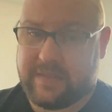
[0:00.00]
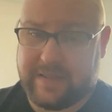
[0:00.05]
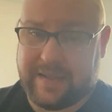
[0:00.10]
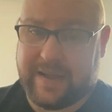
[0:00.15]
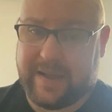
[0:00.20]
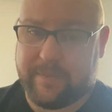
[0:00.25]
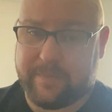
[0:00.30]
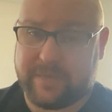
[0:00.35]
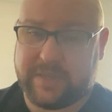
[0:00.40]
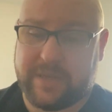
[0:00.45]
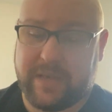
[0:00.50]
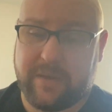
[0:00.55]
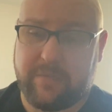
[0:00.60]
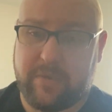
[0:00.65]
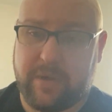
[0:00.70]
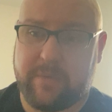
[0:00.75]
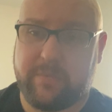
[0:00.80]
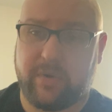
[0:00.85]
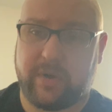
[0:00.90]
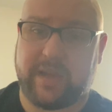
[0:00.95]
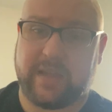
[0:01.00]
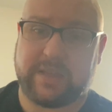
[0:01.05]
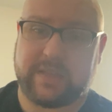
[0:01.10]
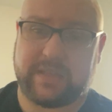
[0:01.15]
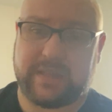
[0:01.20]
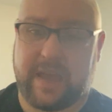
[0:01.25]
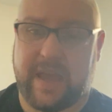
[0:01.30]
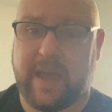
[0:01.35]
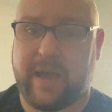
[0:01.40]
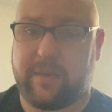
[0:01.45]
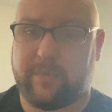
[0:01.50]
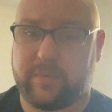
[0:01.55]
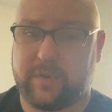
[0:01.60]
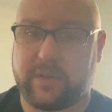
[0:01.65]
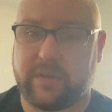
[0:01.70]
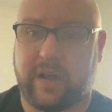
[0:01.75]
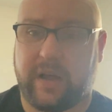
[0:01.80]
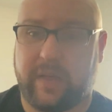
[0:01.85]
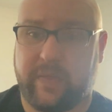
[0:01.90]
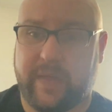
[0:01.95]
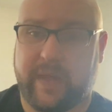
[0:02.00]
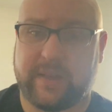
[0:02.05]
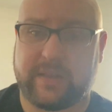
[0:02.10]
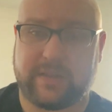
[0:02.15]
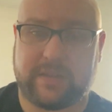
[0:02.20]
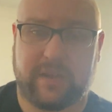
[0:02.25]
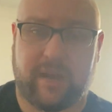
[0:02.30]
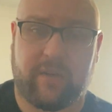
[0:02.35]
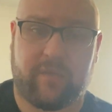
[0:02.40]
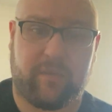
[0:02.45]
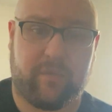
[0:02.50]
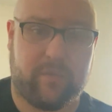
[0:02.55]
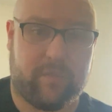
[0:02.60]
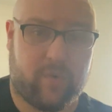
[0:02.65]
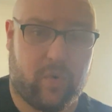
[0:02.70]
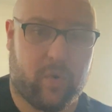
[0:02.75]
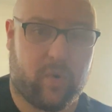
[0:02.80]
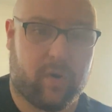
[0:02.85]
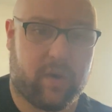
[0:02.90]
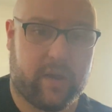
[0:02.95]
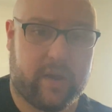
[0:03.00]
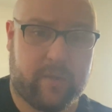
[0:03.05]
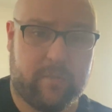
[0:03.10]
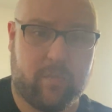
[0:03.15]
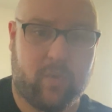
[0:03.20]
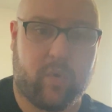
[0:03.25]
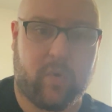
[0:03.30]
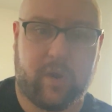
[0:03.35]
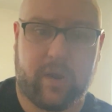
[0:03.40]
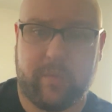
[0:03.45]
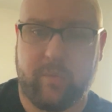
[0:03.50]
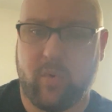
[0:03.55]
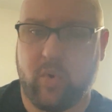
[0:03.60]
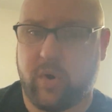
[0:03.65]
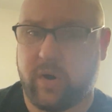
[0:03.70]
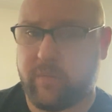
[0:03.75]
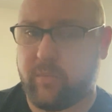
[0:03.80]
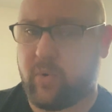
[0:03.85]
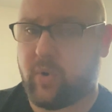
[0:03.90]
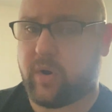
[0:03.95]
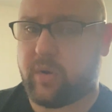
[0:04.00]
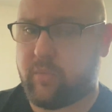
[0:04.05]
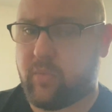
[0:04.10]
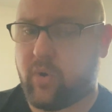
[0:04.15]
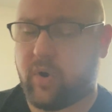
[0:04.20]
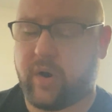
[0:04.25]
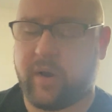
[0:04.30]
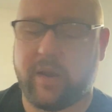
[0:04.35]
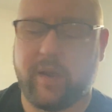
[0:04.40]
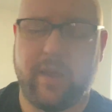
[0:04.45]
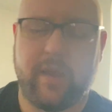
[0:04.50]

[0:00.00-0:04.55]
I'm seeing people get scammed on that stuff more and more and more and more and more.